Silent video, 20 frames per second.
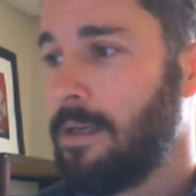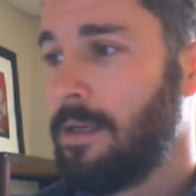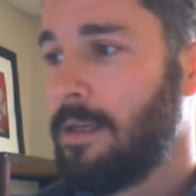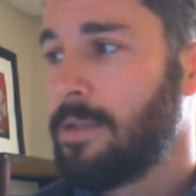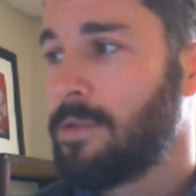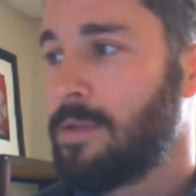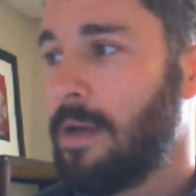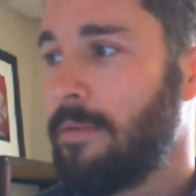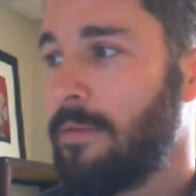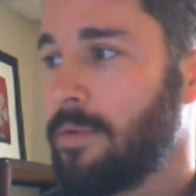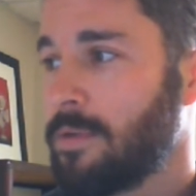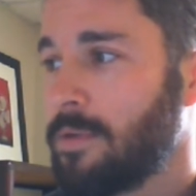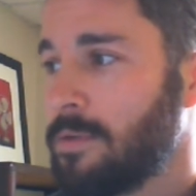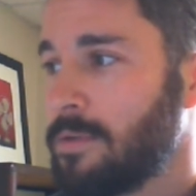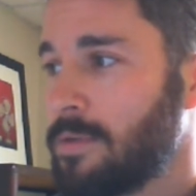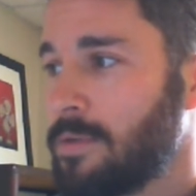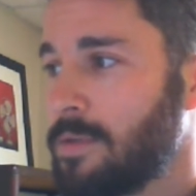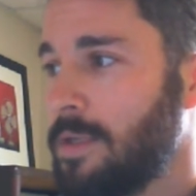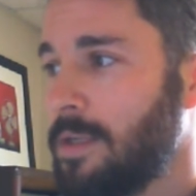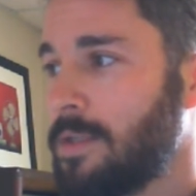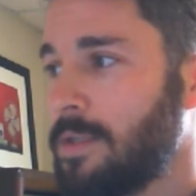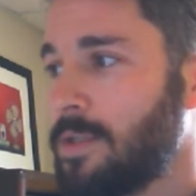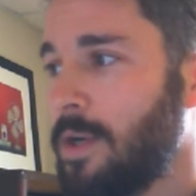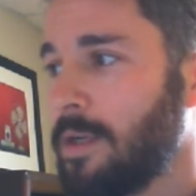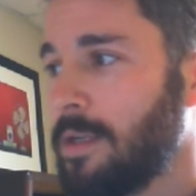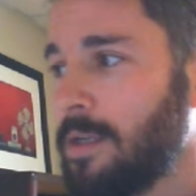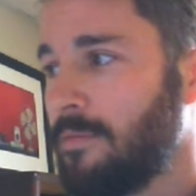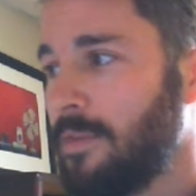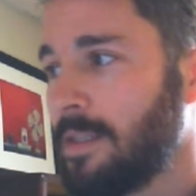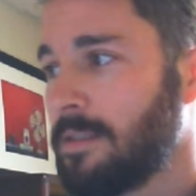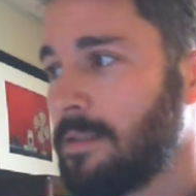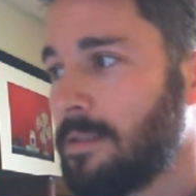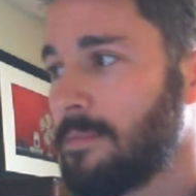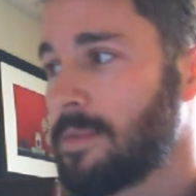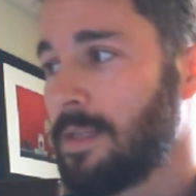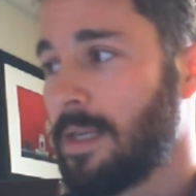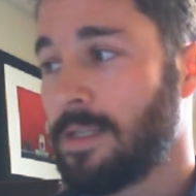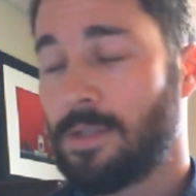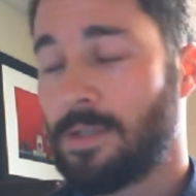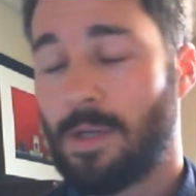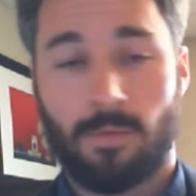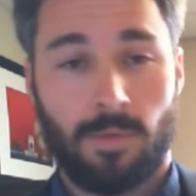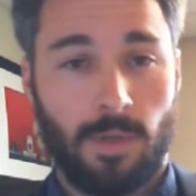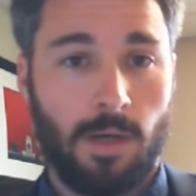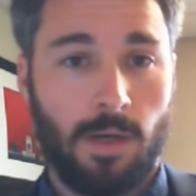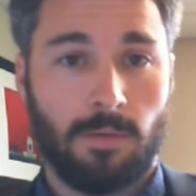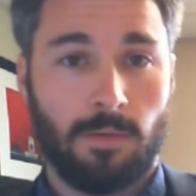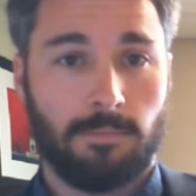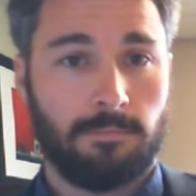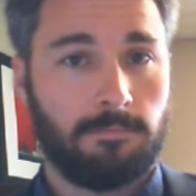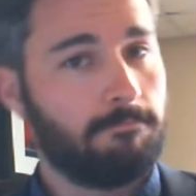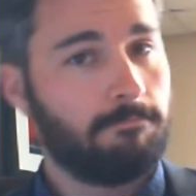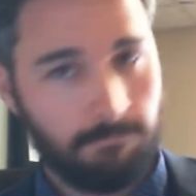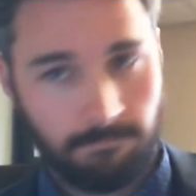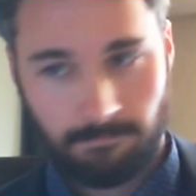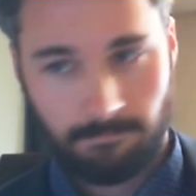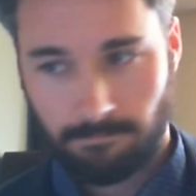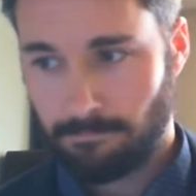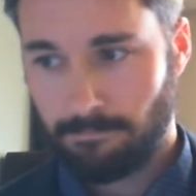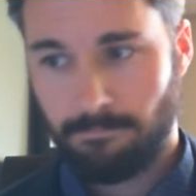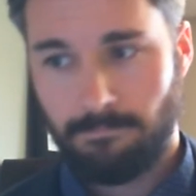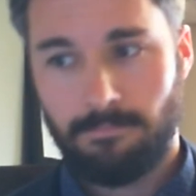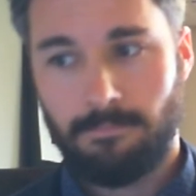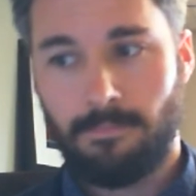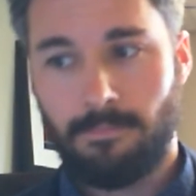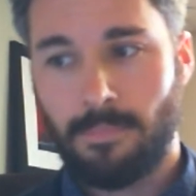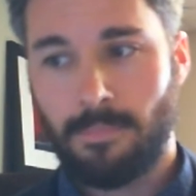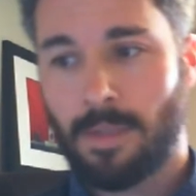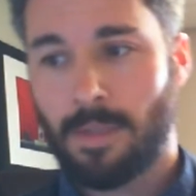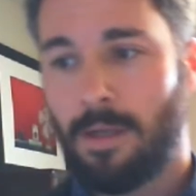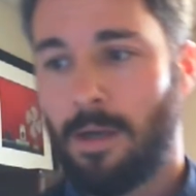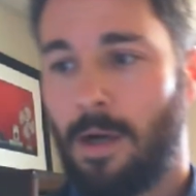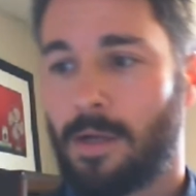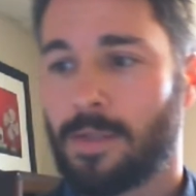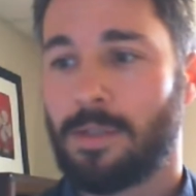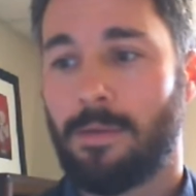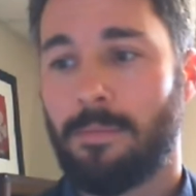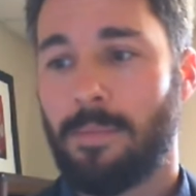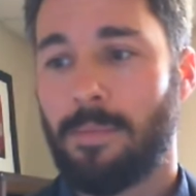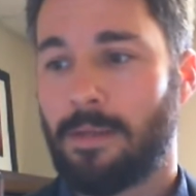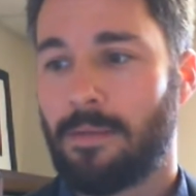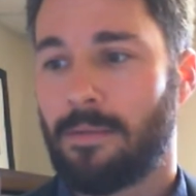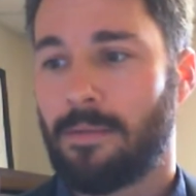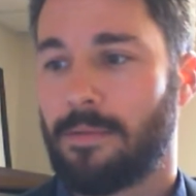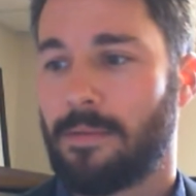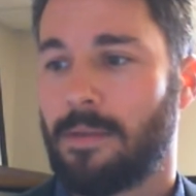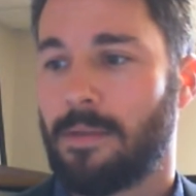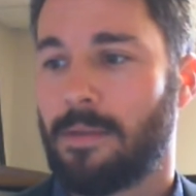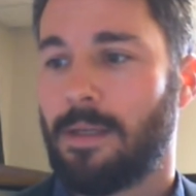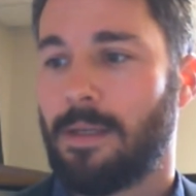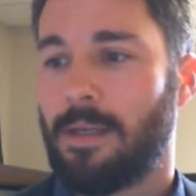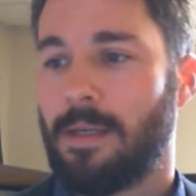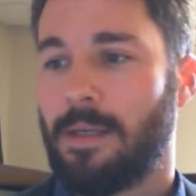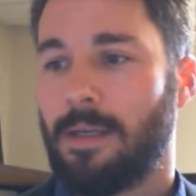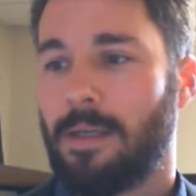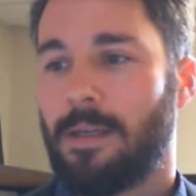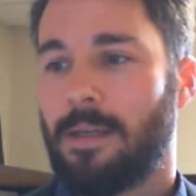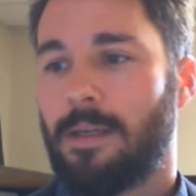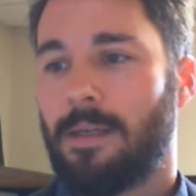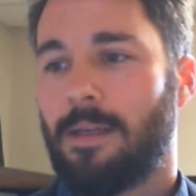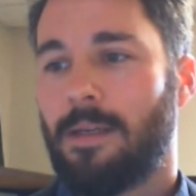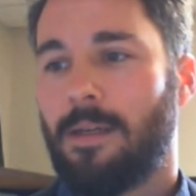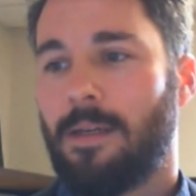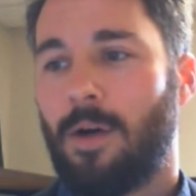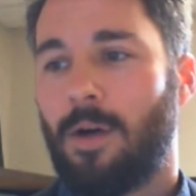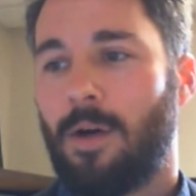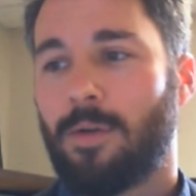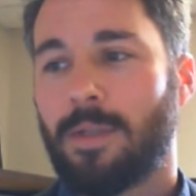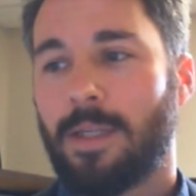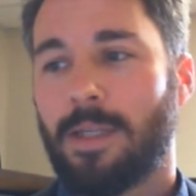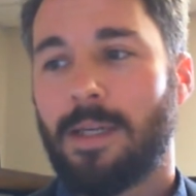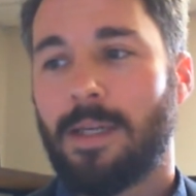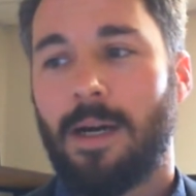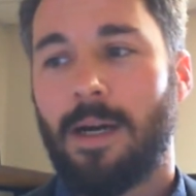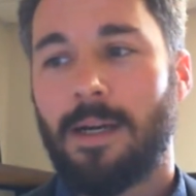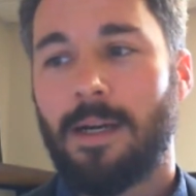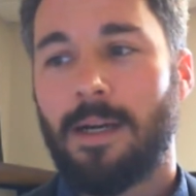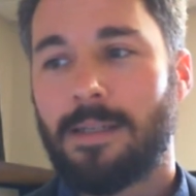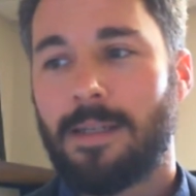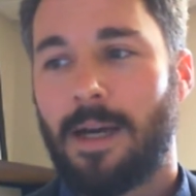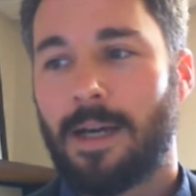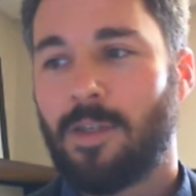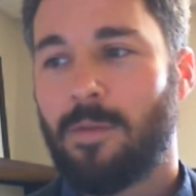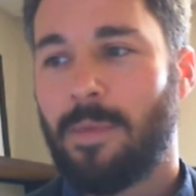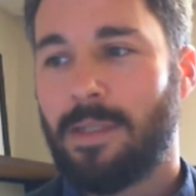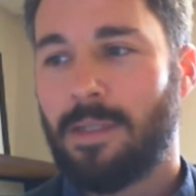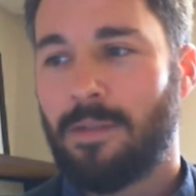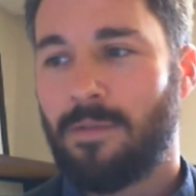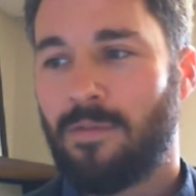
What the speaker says: Traffickers target victims they don't know. Also a myth. Only undocumented